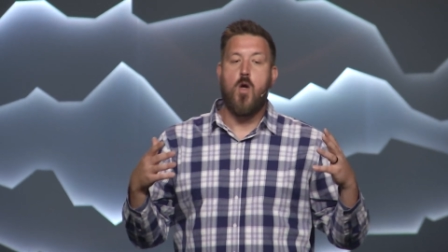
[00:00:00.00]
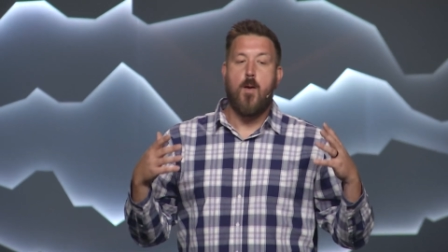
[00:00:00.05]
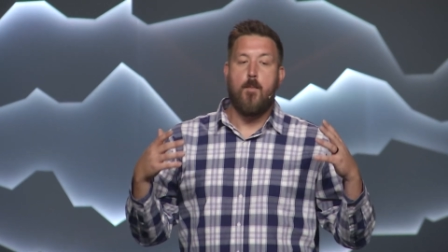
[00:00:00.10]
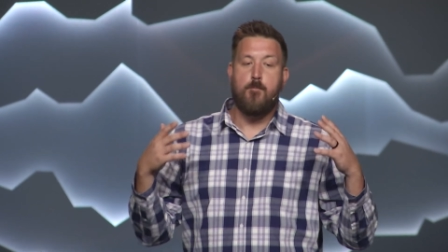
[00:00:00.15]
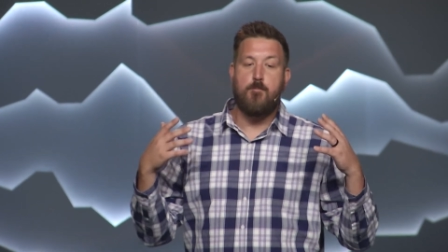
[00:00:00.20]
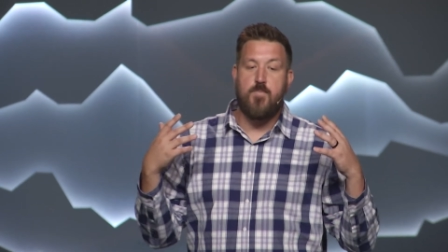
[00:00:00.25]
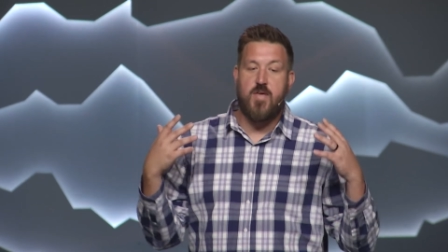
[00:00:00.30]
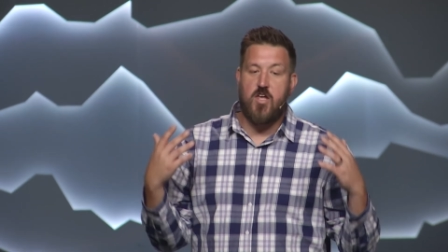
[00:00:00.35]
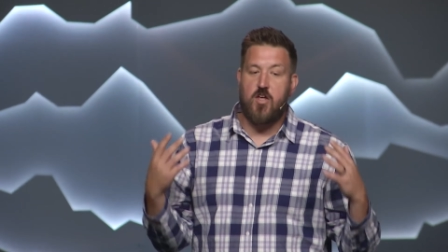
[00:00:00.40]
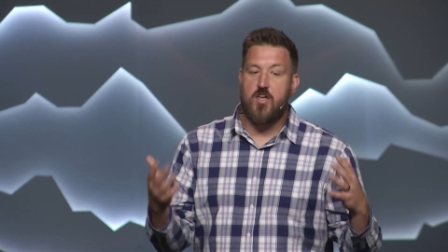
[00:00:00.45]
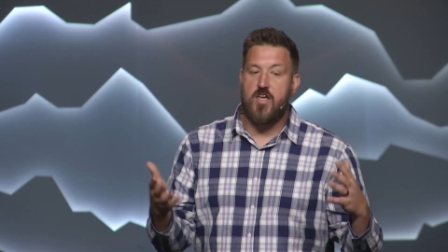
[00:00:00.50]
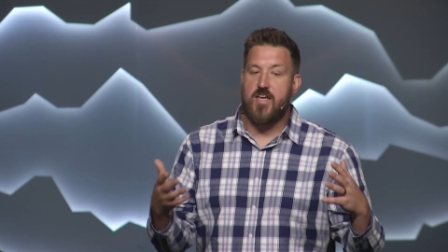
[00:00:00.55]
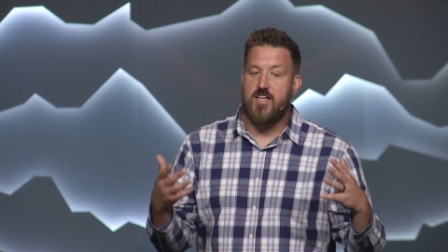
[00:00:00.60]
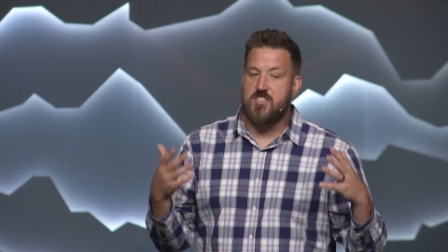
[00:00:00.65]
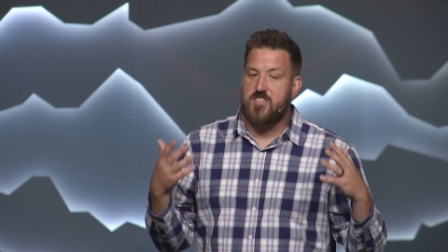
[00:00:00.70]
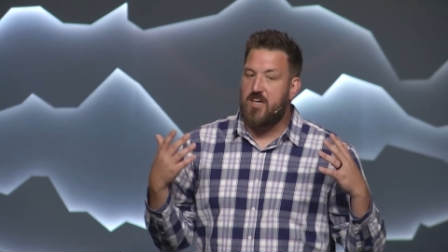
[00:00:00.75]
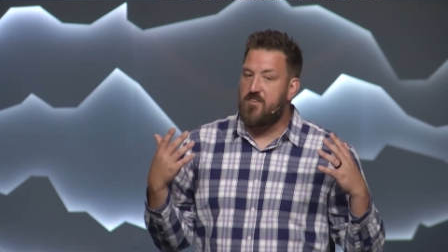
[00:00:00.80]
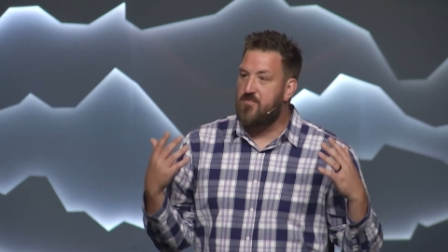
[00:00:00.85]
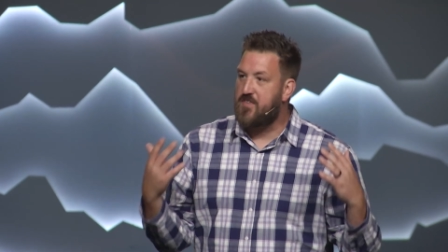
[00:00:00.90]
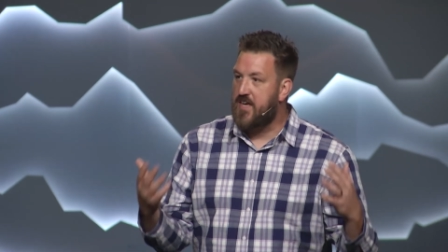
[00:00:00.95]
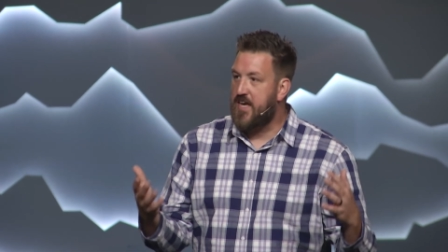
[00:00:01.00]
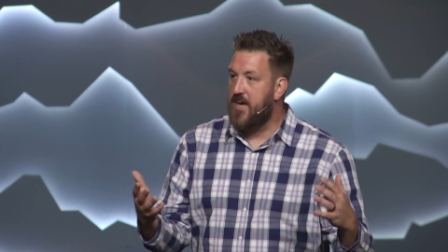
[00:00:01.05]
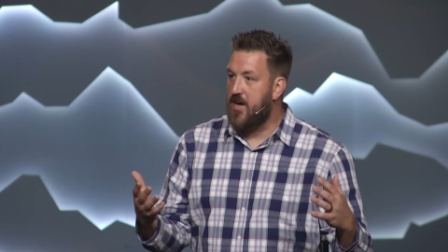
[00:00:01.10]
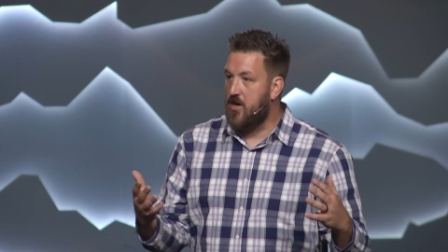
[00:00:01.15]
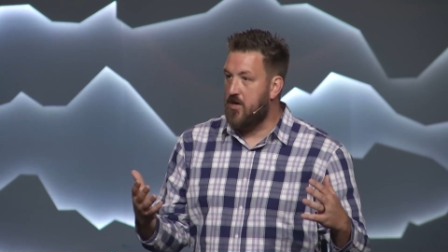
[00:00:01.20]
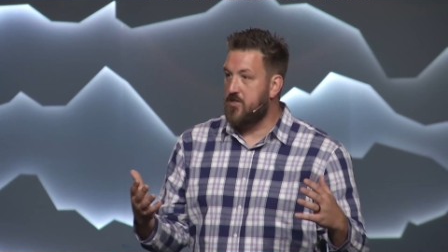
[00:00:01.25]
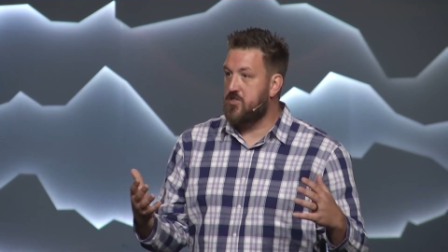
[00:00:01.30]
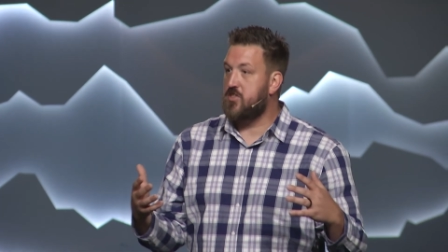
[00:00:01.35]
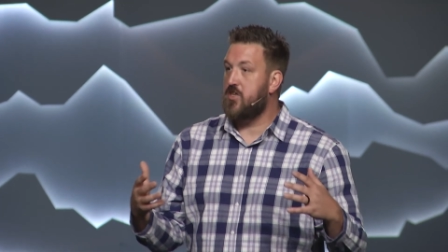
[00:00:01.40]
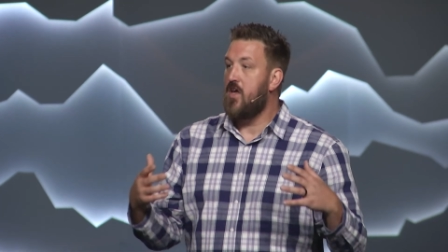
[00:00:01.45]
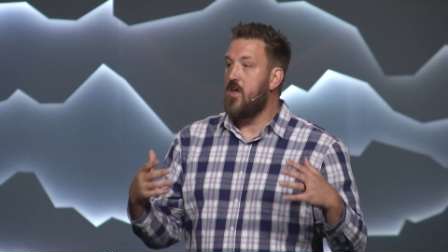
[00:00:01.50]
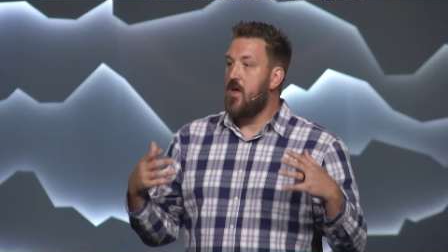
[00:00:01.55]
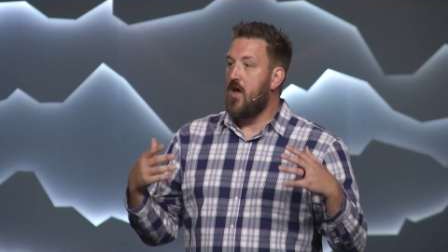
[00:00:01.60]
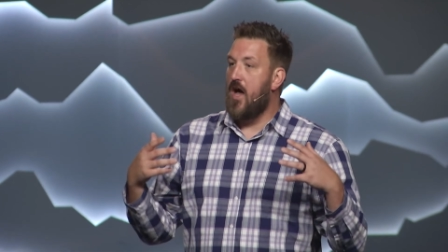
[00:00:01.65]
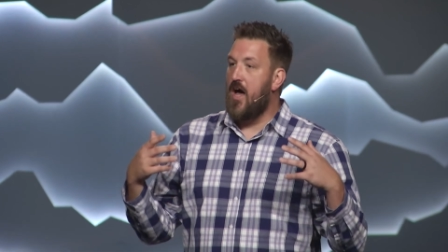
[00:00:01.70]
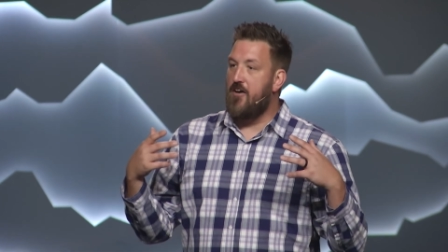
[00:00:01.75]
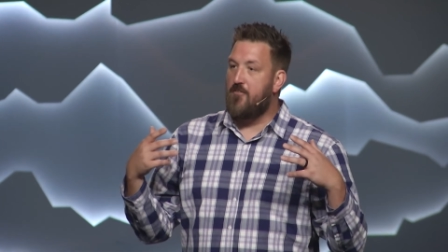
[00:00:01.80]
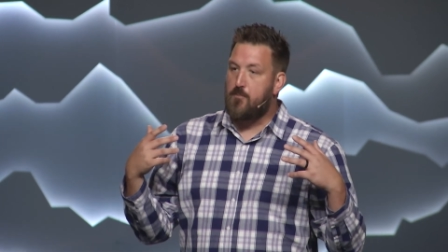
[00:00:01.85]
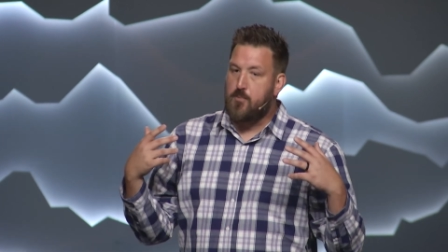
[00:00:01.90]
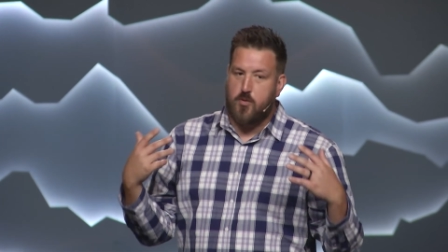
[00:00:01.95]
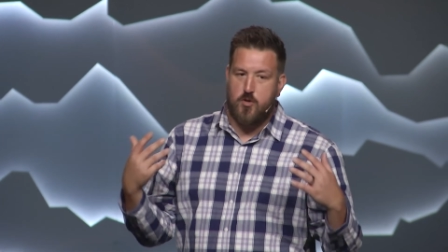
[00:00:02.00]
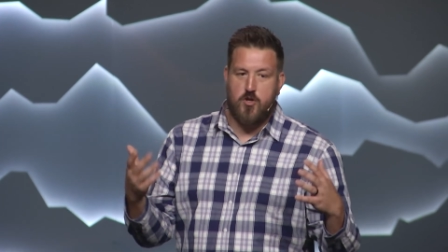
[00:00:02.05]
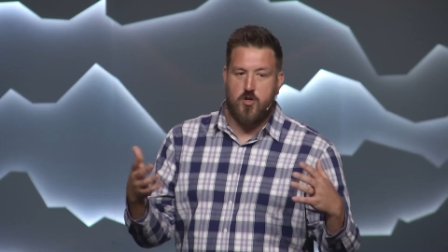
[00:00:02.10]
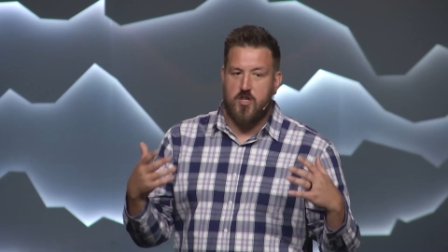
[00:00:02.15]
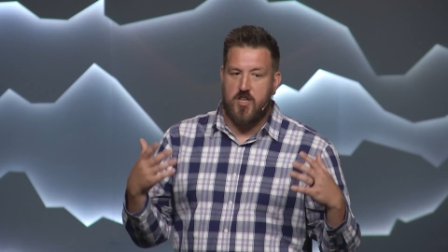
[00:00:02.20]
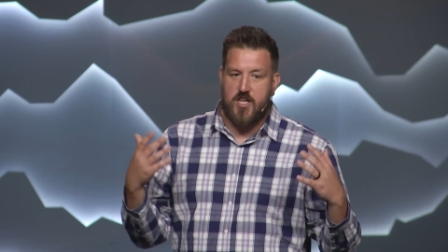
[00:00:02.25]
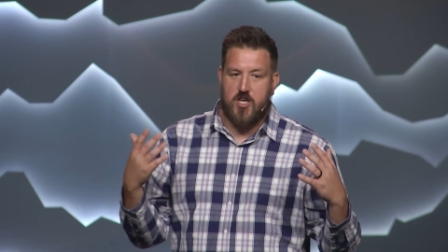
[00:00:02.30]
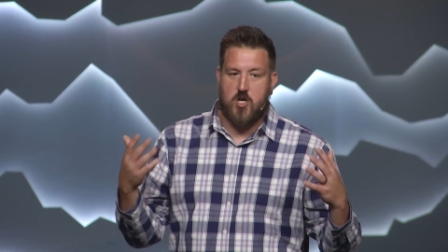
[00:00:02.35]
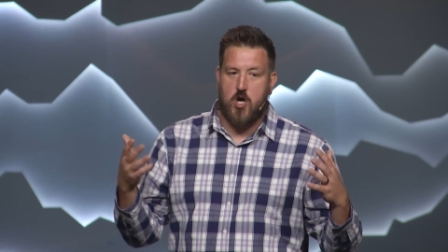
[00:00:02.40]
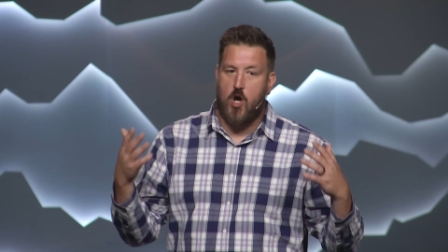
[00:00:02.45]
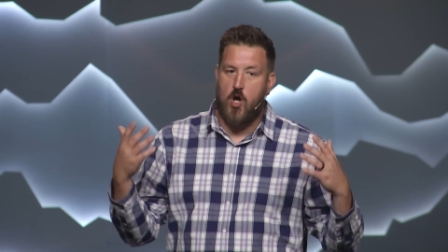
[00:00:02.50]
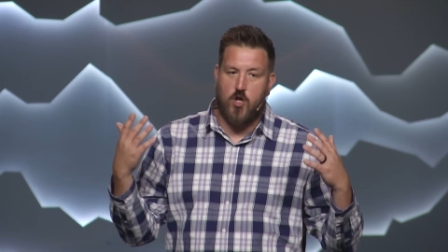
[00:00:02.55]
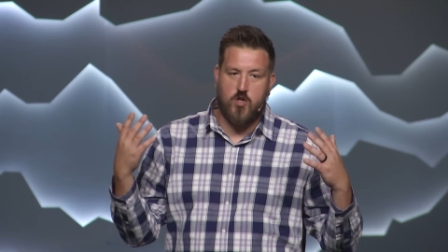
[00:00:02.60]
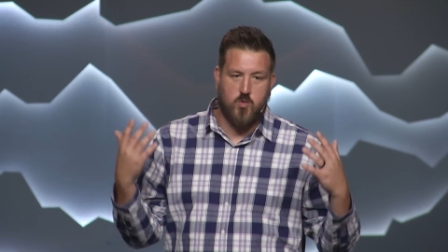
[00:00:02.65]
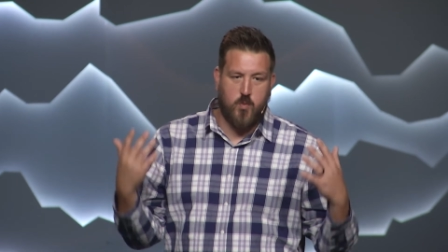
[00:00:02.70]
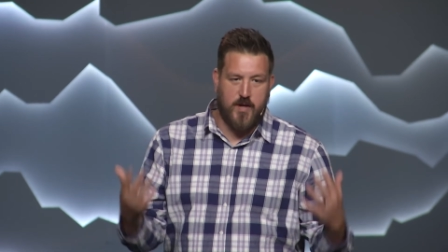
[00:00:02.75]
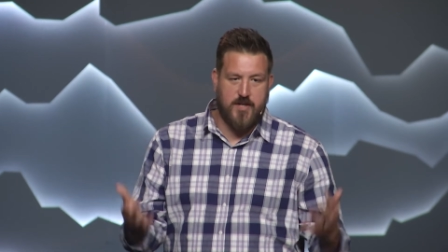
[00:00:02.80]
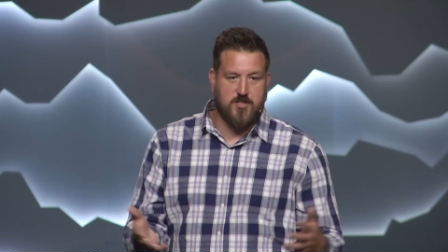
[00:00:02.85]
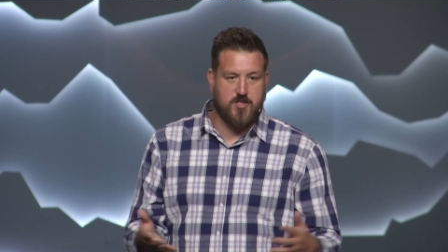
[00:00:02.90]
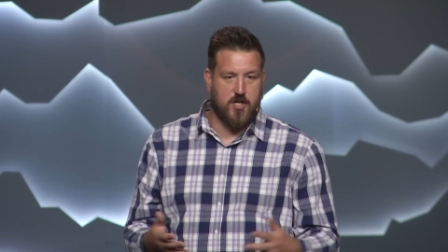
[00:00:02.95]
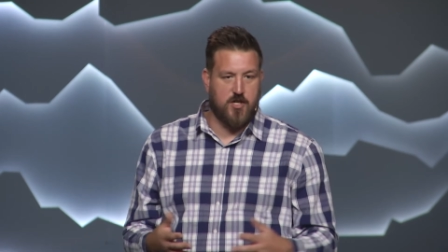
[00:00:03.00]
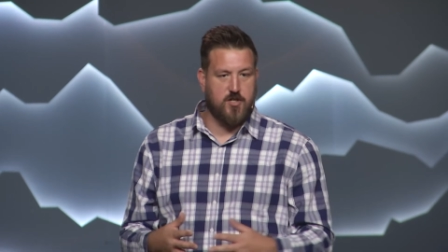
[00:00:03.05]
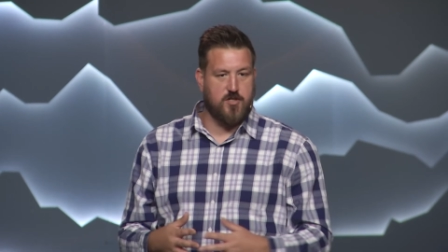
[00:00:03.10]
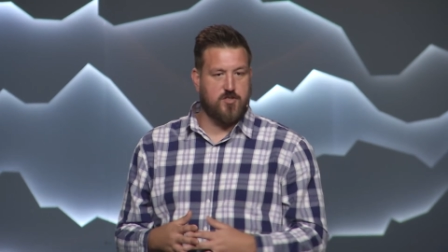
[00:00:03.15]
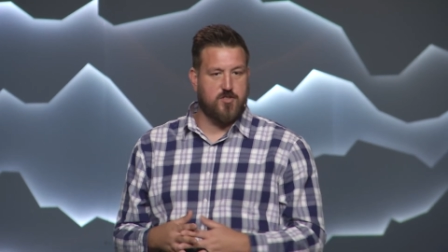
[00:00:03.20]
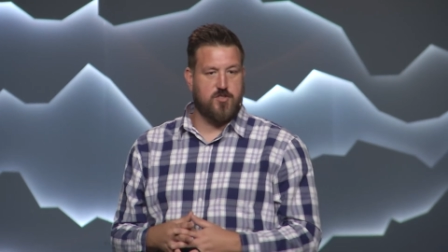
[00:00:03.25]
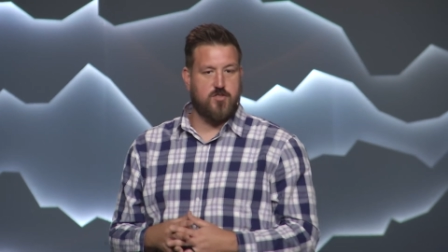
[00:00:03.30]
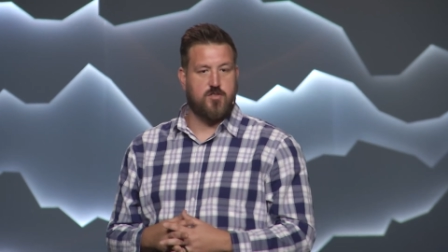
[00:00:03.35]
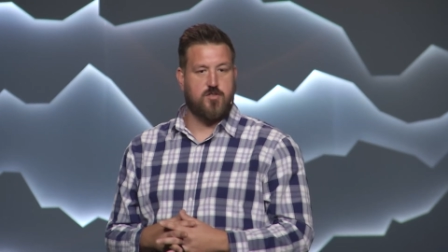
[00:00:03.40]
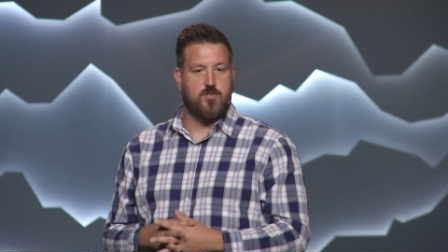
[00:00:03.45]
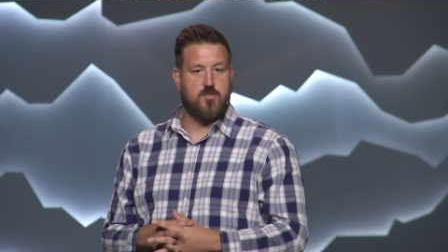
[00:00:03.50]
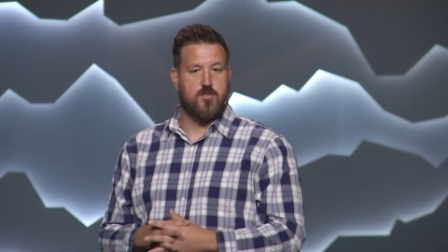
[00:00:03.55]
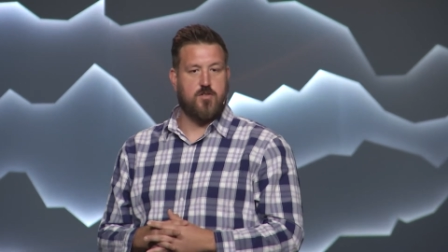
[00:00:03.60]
millions of years of brutally cold winters.